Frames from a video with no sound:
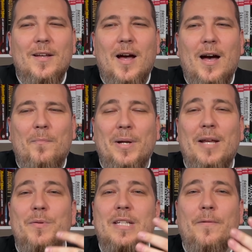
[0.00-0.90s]
uh, but
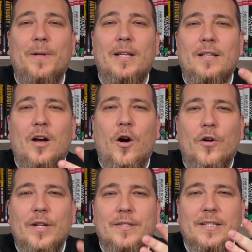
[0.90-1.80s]
he was definitely the
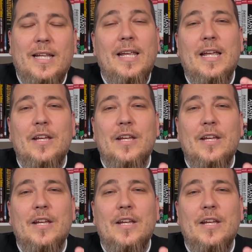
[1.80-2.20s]
hardest key